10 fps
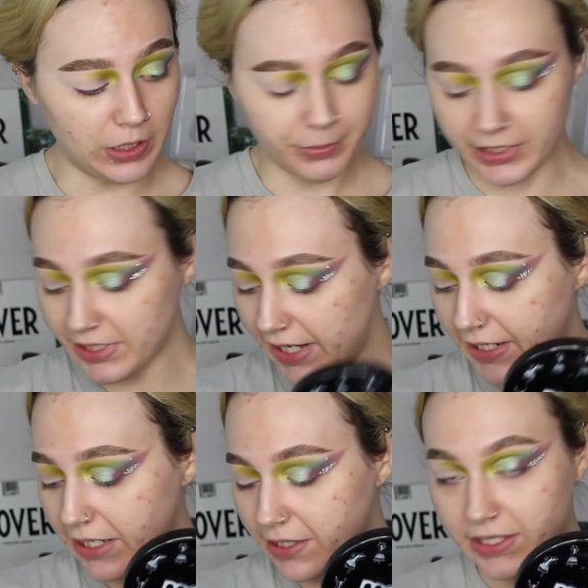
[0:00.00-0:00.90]
I'm gonna
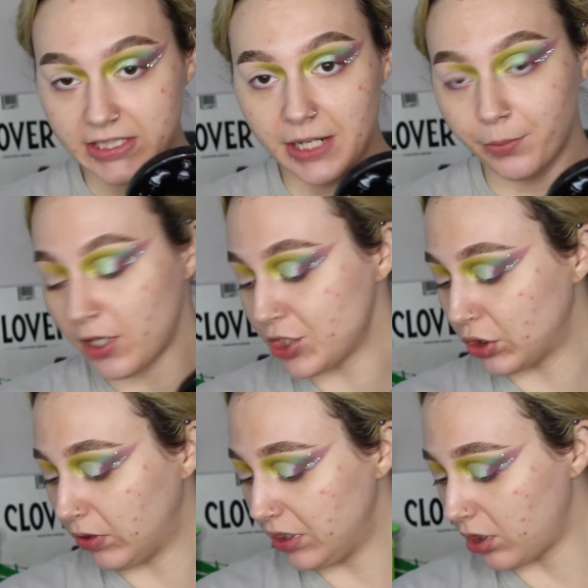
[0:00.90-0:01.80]
take the same brush
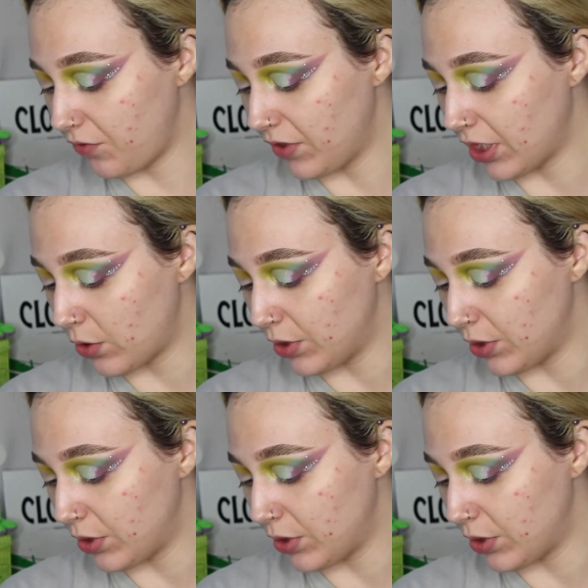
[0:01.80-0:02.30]
cleaned off and go